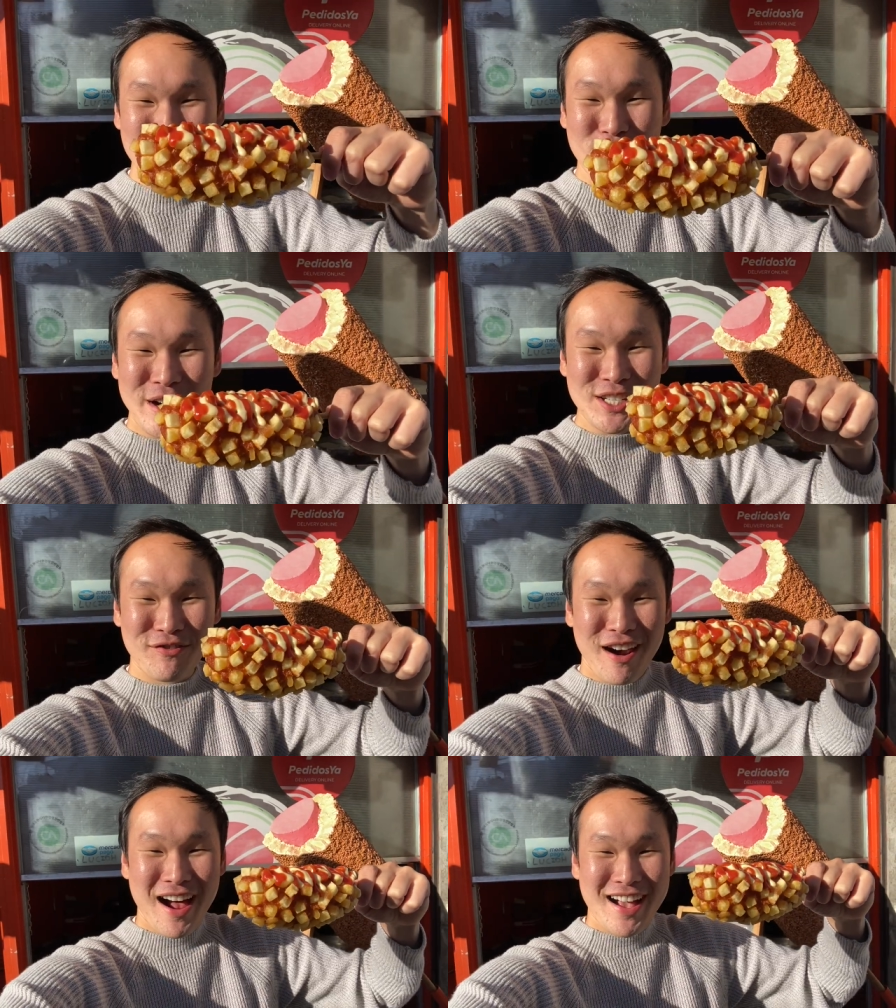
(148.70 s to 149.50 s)
french
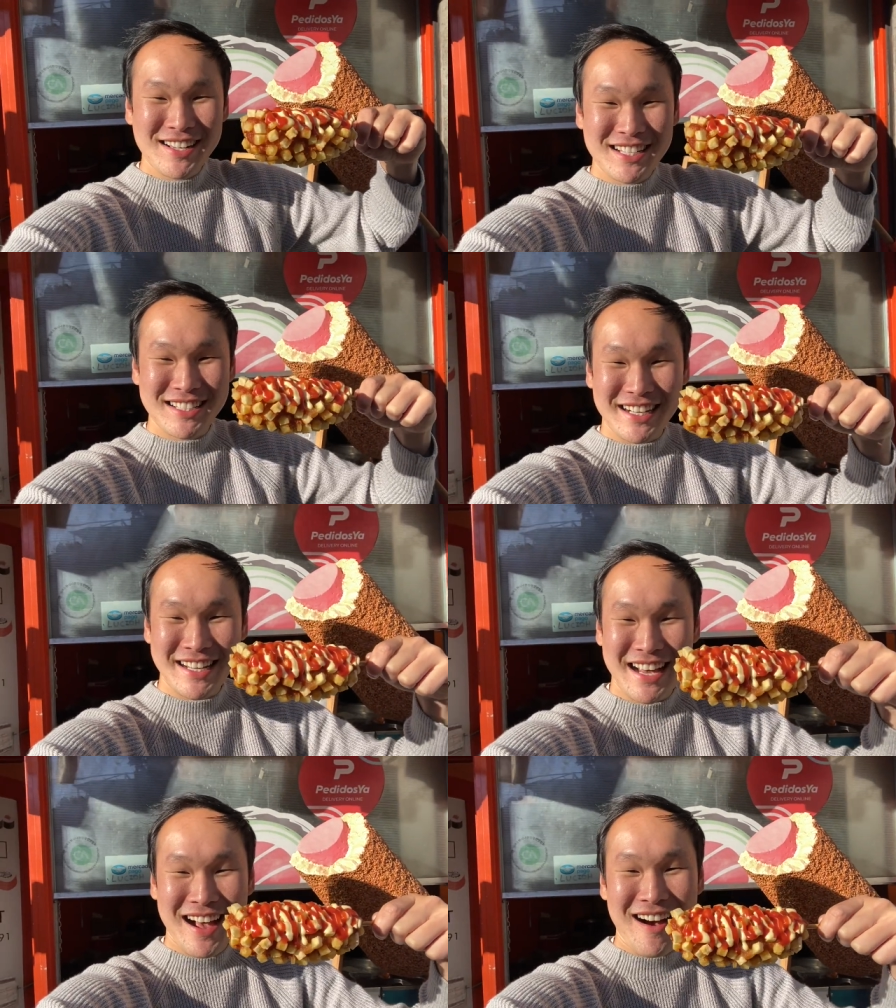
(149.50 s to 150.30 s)
fries
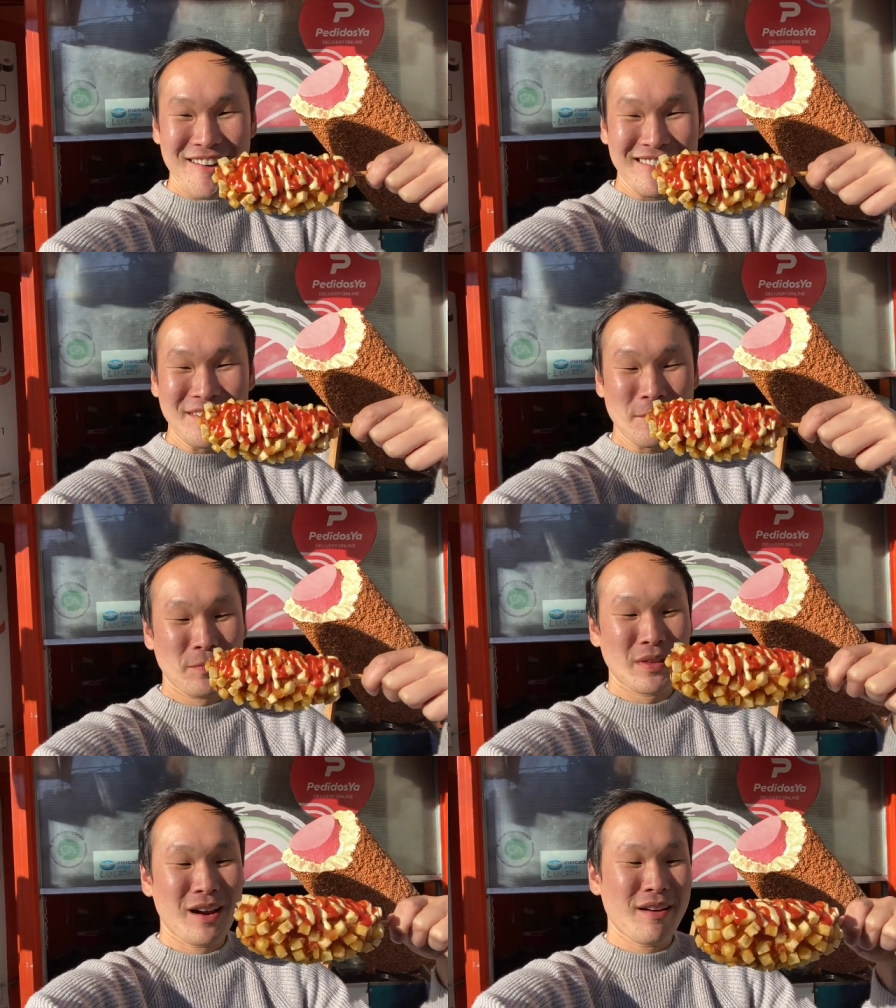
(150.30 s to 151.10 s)
sticking out.
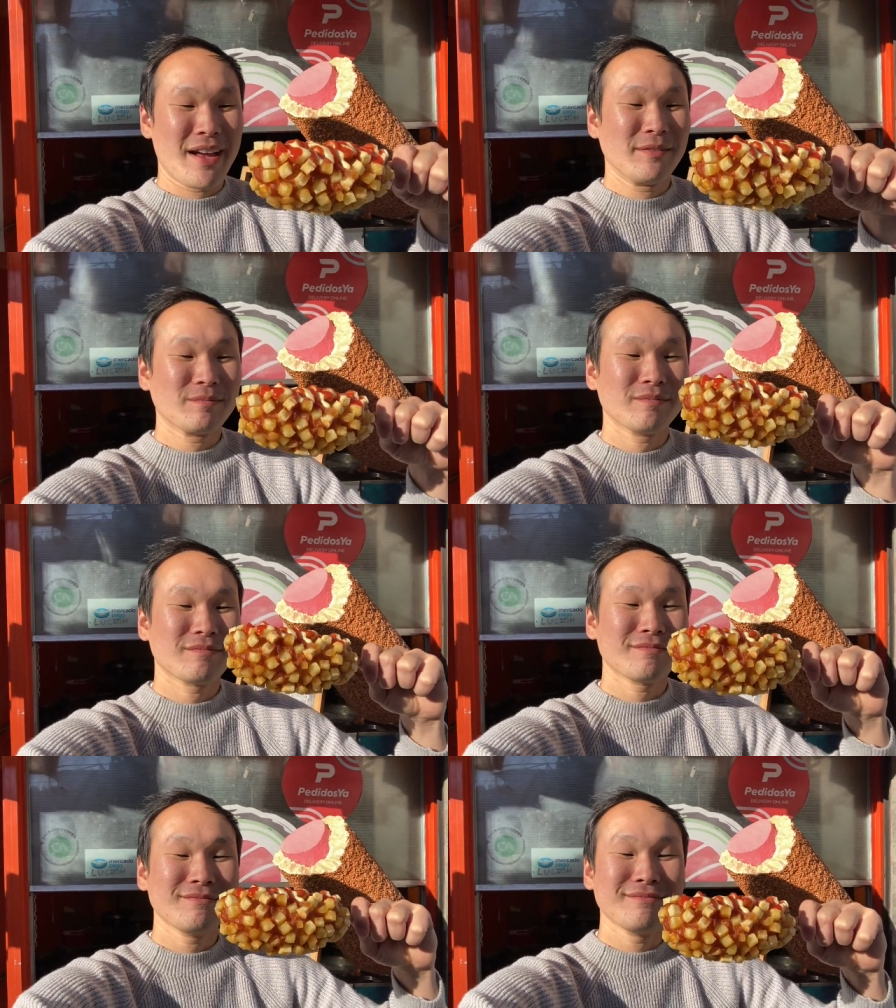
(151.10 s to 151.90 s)
All right.
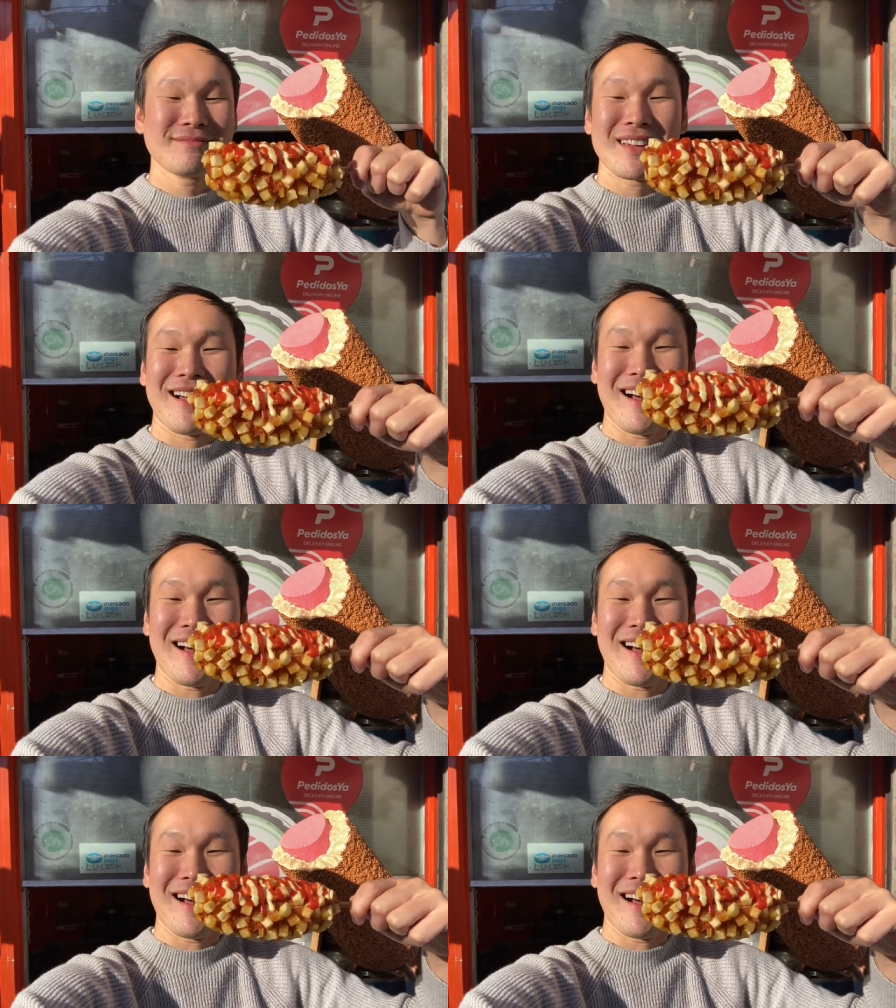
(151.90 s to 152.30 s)
Mm.